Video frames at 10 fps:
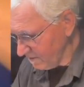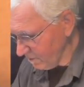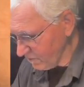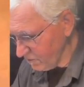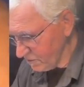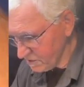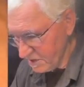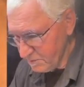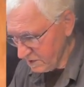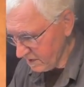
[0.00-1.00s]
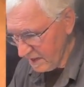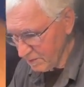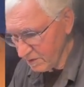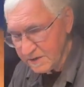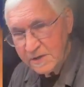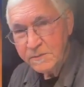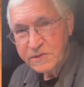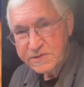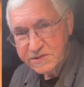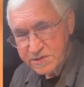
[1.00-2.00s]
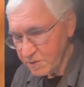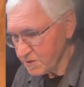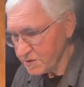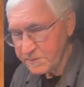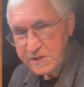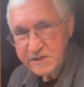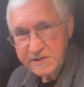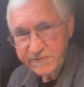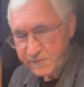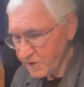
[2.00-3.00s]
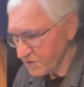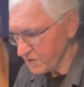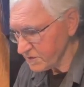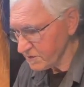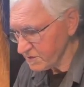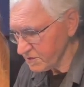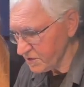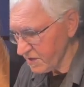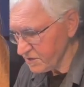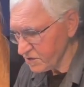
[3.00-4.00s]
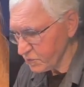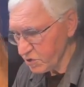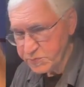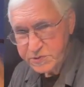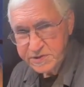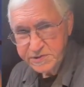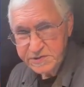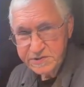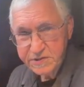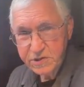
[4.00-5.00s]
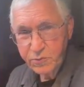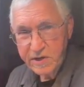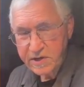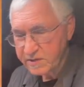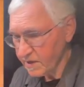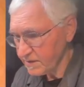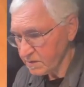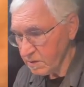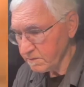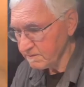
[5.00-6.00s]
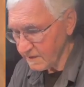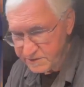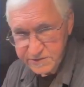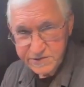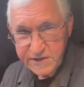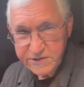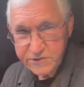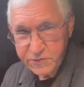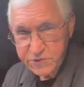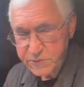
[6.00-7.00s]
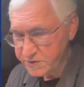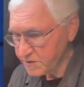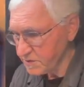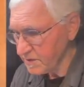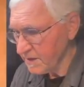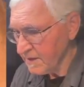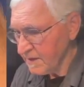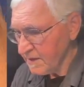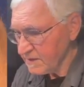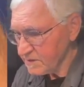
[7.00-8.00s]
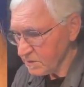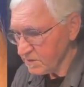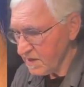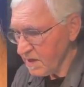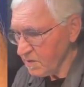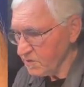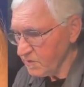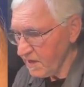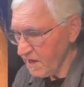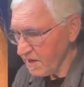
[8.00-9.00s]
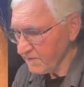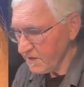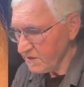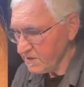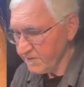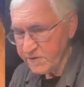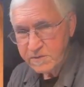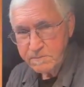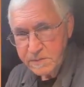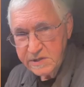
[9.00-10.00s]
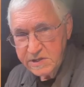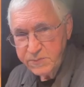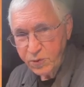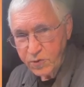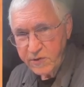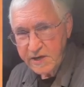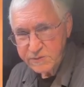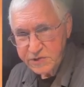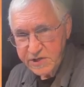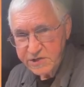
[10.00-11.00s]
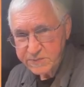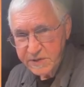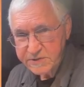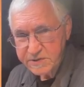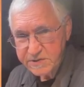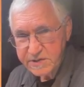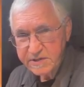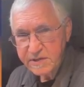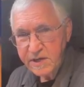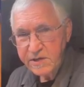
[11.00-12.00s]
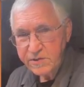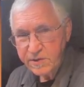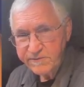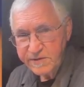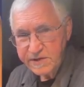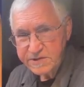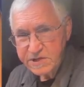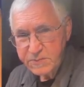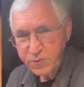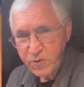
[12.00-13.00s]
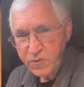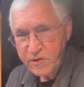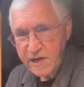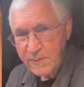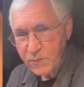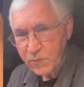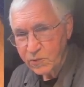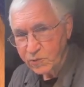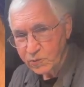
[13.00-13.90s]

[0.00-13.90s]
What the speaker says: USB cable, but so is MIDI information. So as you change the switch position, it's going to recognize, oh, I just changed the switch position. And so now you have a different MIDI program change message that your VST program will